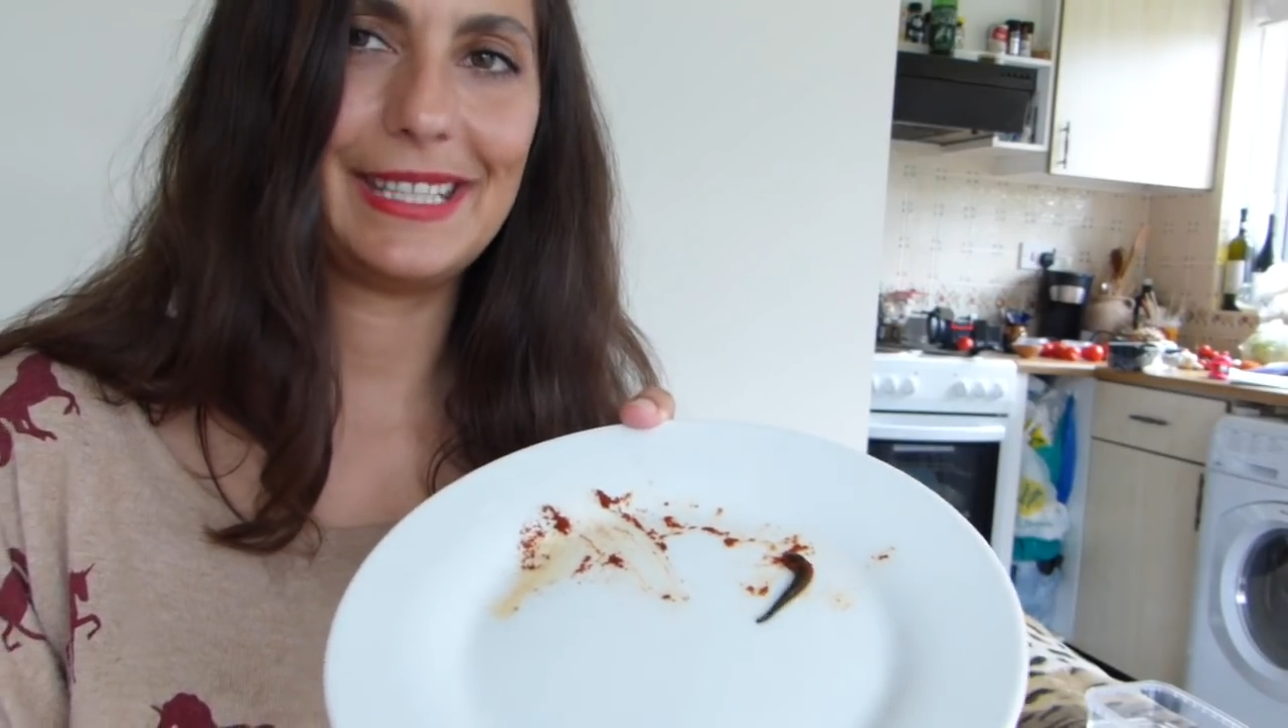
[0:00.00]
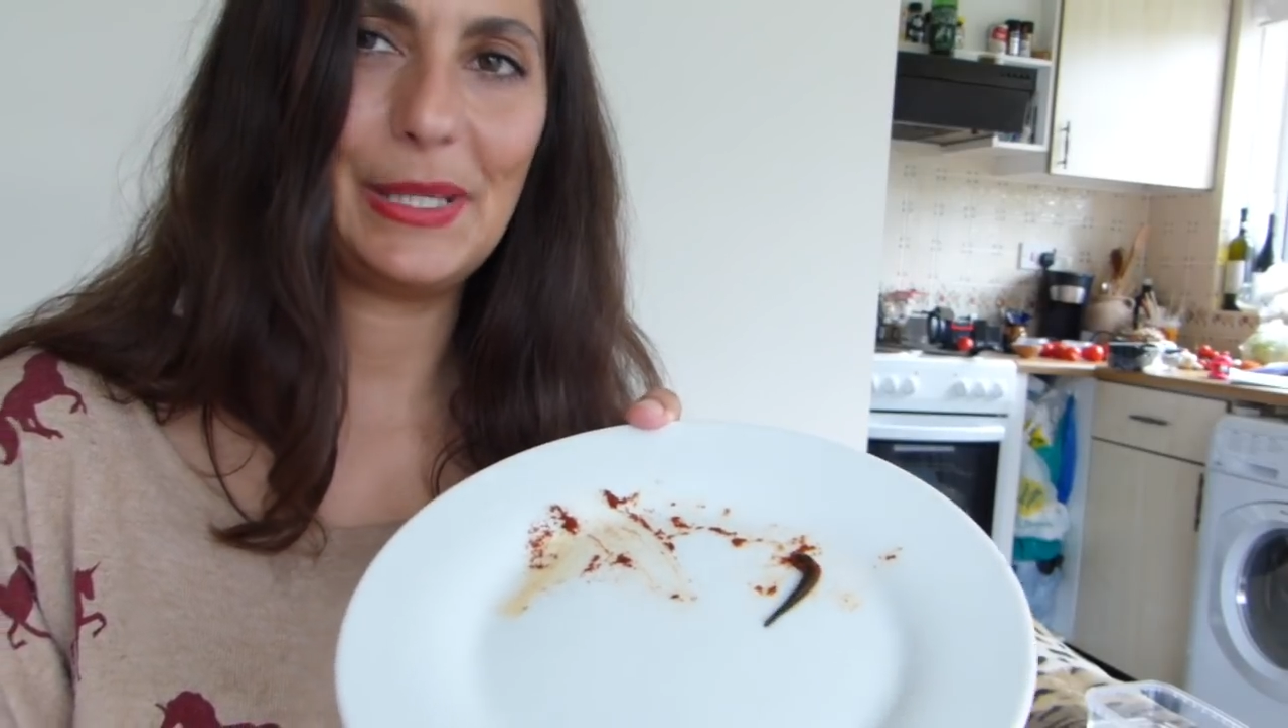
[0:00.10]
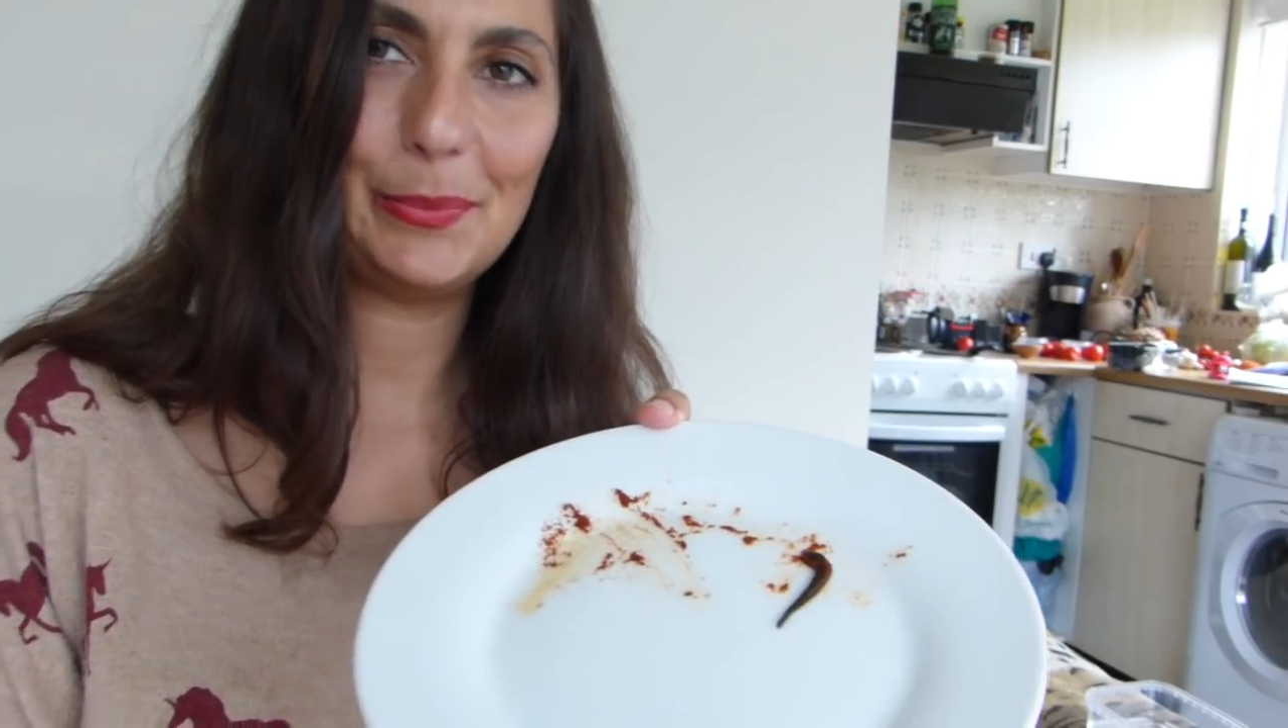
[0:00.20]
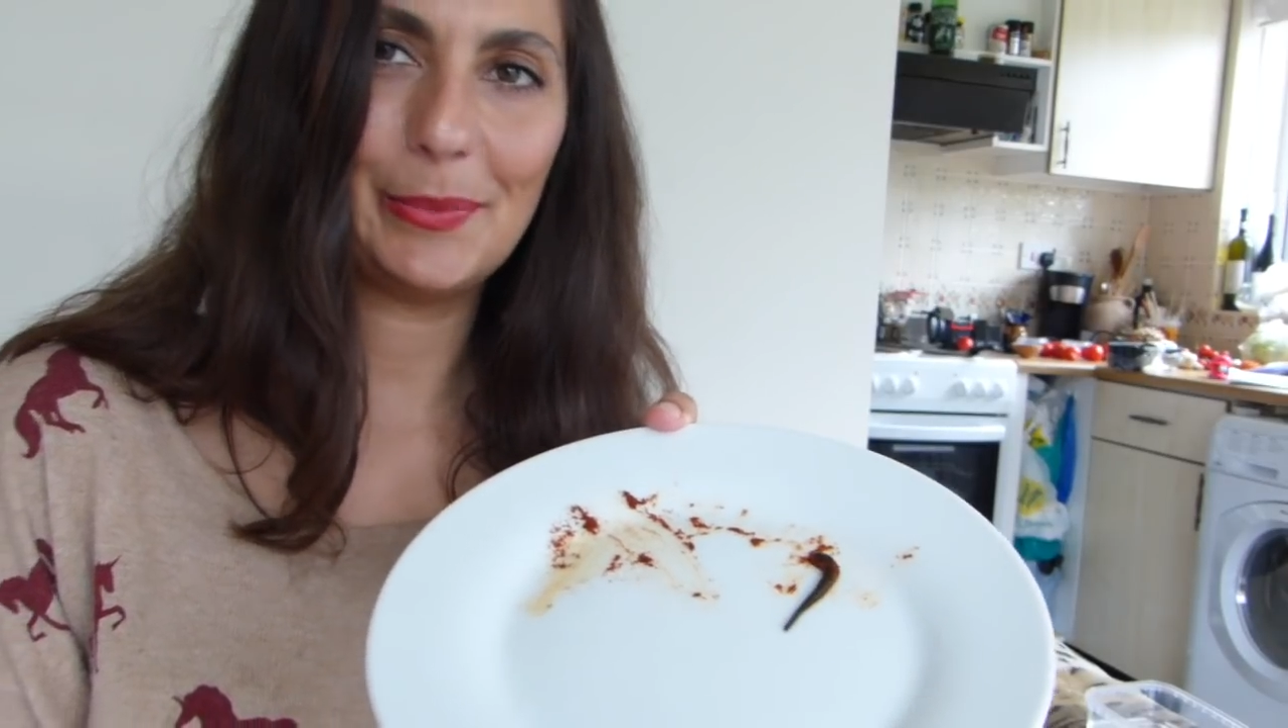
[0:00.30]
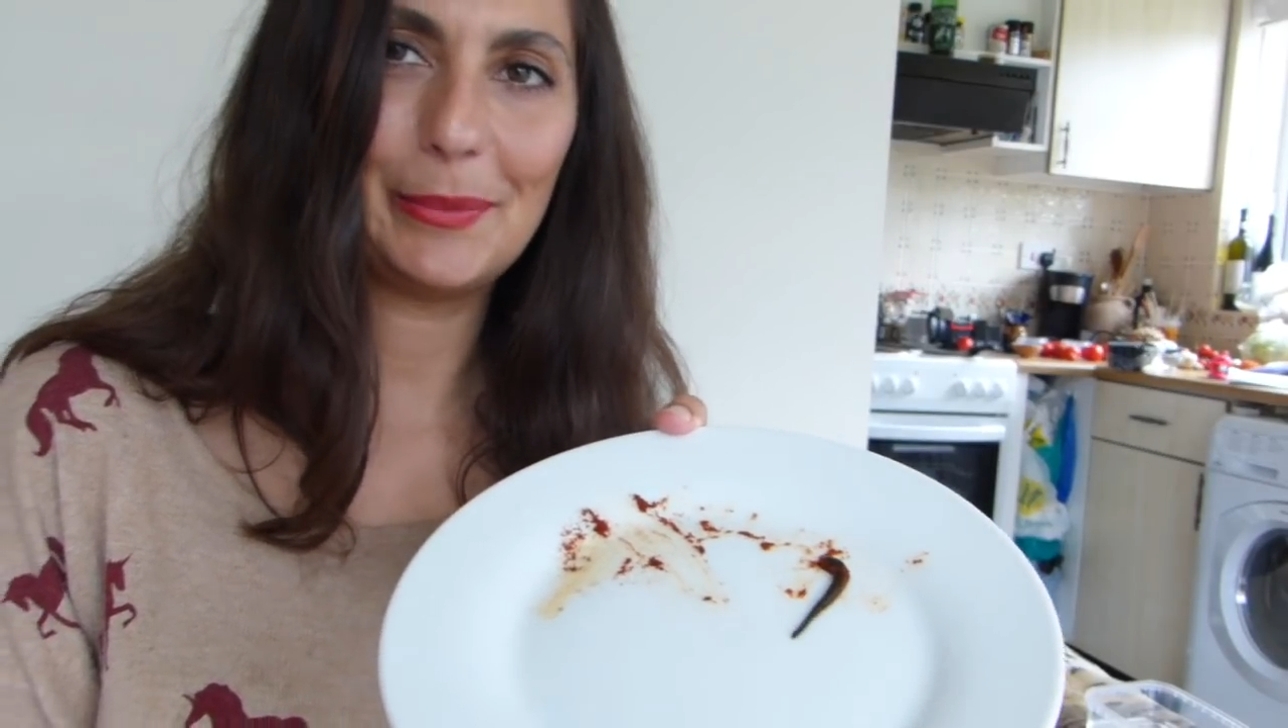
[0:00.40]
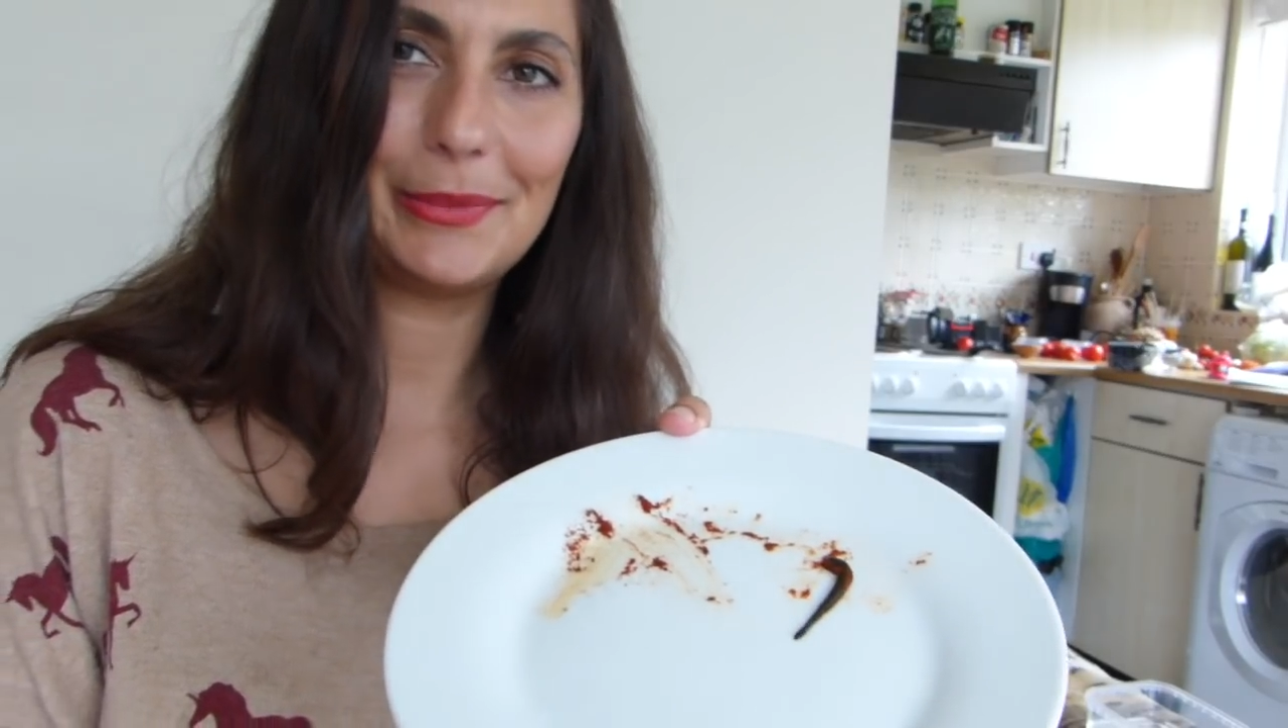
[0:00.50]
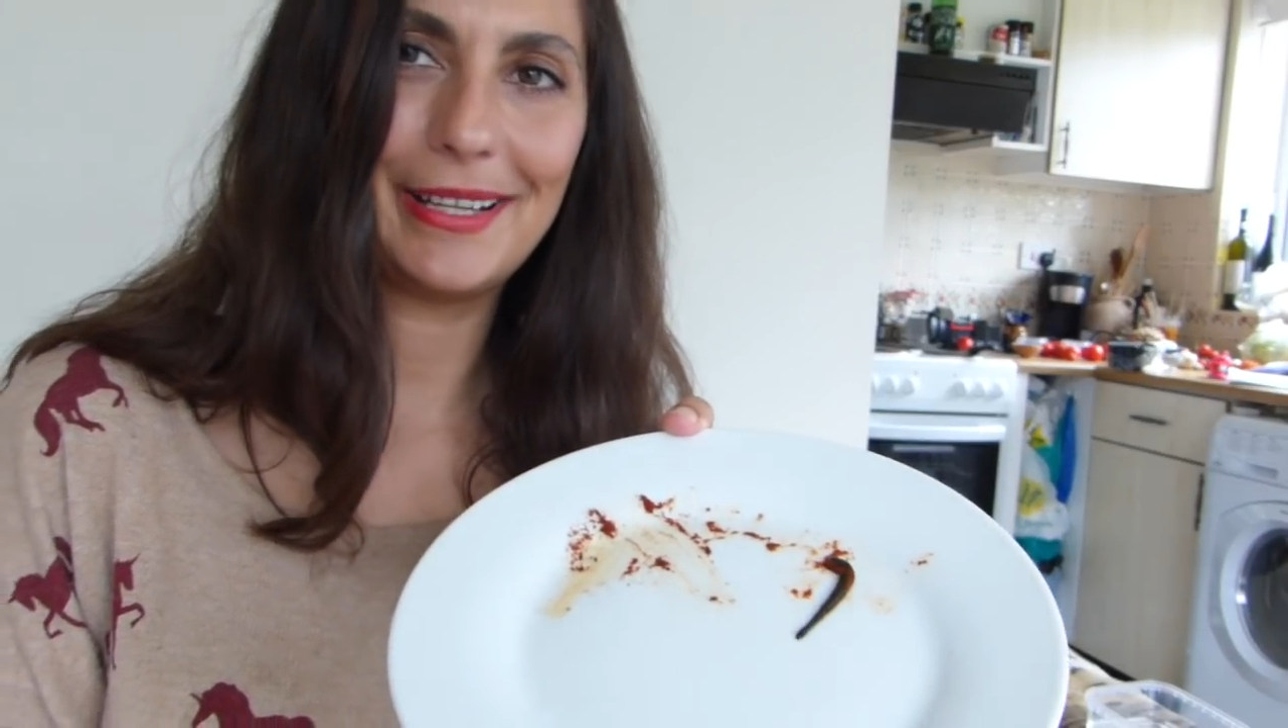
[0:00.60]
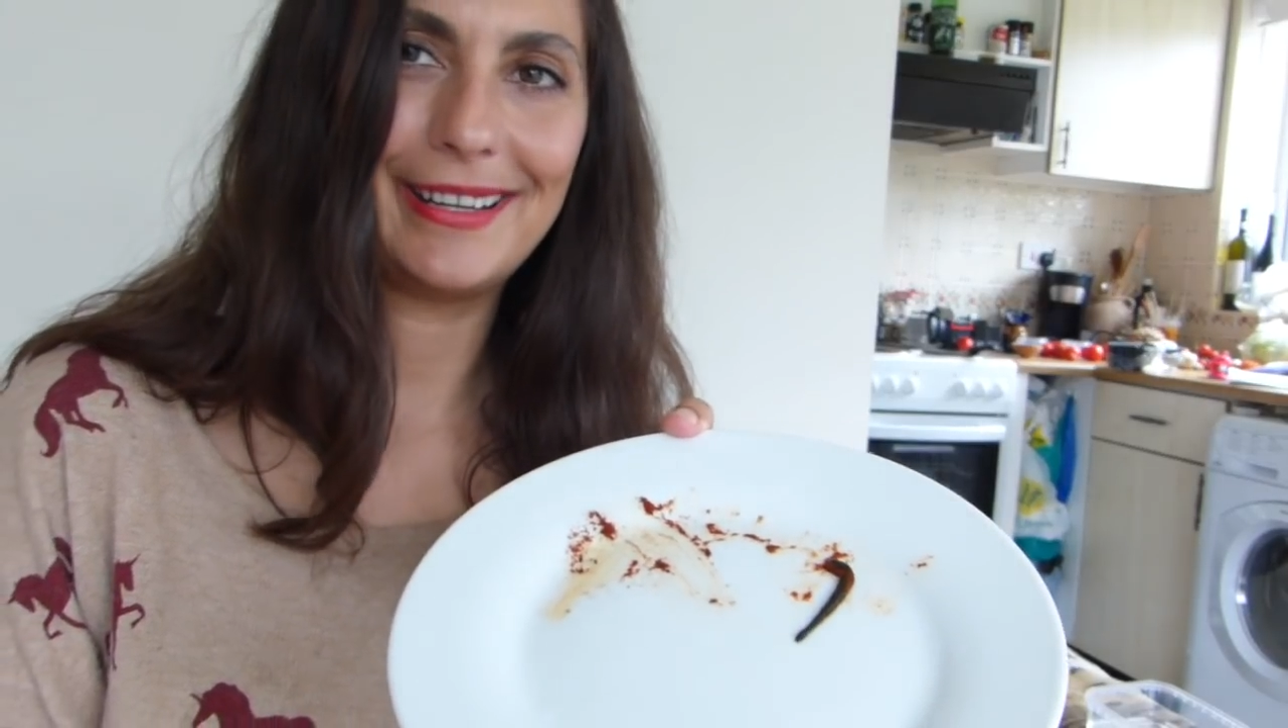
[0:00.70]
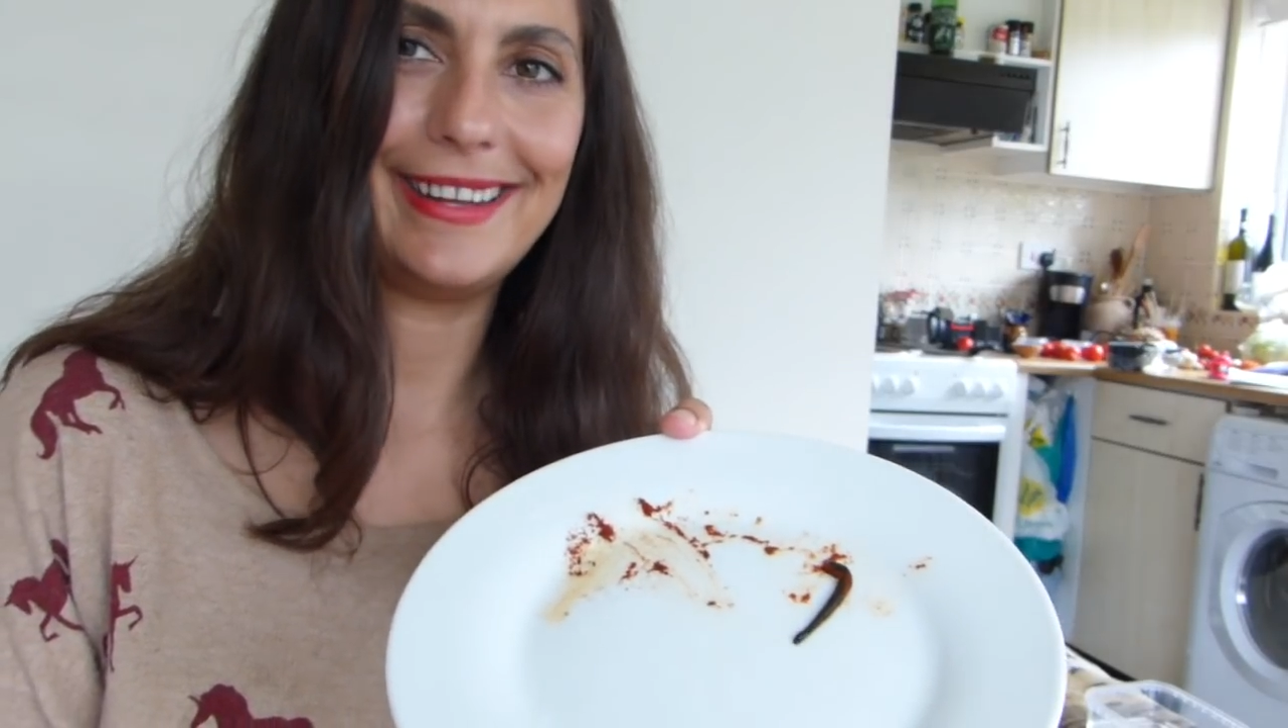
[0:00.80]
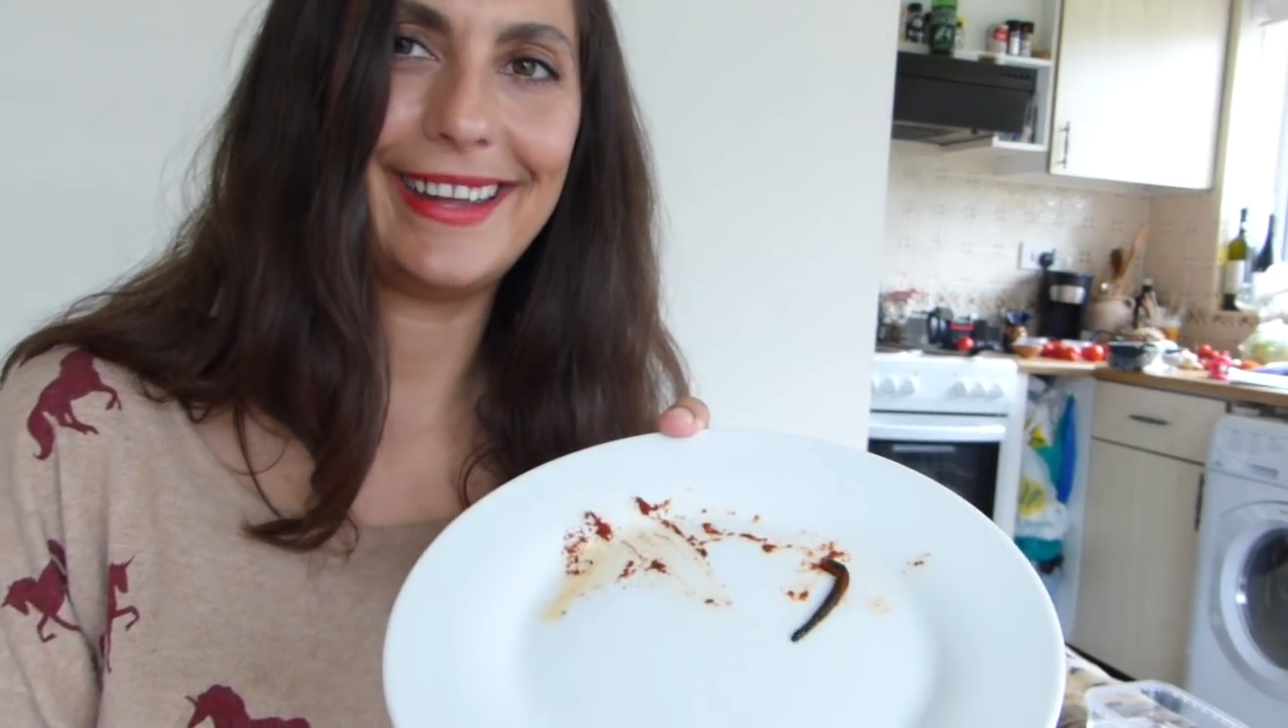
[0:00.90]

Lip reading: keep my blood